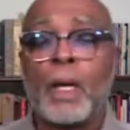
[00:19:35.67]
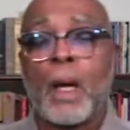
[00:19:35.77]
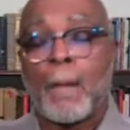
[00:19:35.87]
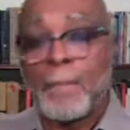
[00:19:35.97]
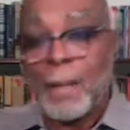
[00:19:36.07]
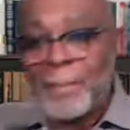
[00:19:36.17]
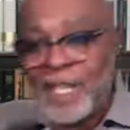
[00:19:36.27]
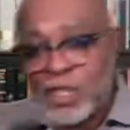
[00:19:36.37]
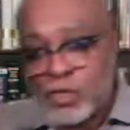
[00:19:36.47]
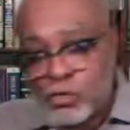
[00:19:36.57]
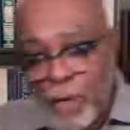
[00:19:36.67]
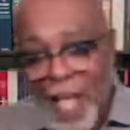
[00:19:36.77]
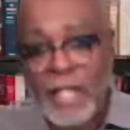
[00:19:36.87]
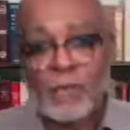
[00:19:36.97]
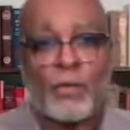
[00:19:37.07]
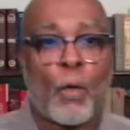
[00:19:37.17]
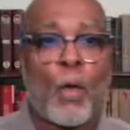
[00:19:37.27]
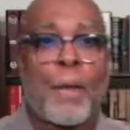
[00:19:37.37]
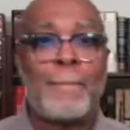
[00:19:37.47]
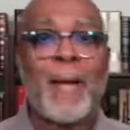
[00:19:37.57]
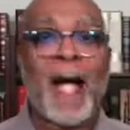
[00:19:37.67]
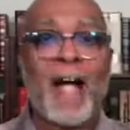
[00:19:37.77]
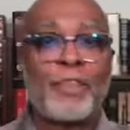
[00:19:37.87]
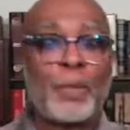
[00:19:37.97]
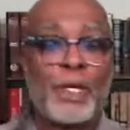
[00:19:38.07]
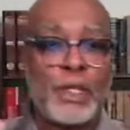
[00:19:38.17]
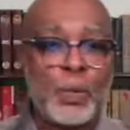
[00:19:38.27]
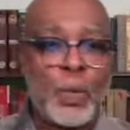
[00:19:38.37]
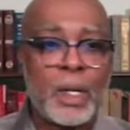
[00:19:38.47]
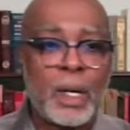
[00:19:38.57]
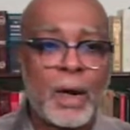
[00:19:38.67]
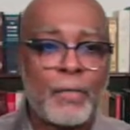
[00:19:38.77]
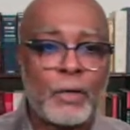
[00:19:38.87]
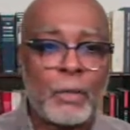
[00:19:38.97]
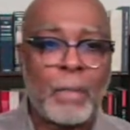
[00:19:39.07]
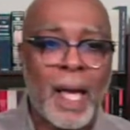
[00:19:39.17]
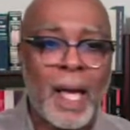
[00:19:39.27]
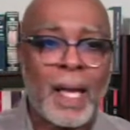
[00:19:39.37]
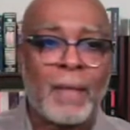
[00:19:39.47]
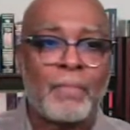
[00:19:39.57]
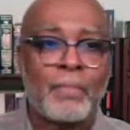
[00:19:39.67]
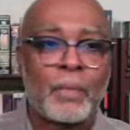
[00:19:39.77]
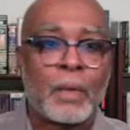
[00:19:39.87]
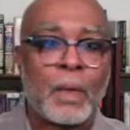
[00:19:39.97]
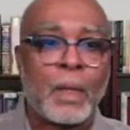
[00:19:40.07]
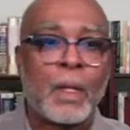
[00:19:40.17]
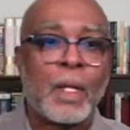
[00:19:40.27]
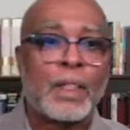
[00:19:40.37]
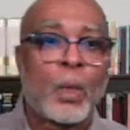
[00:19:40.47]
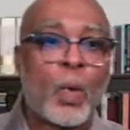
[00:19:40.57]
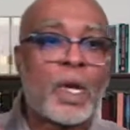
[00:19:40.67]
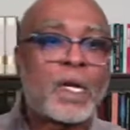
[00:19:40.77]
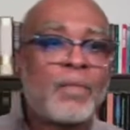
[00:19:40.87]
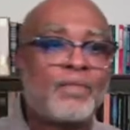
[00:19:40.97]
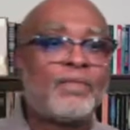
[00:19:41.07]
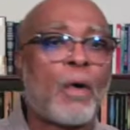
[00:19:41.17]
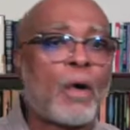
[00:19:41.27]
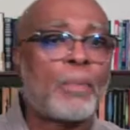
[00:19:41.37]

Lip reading: but be transformed by the renewing of your mind. The word conformed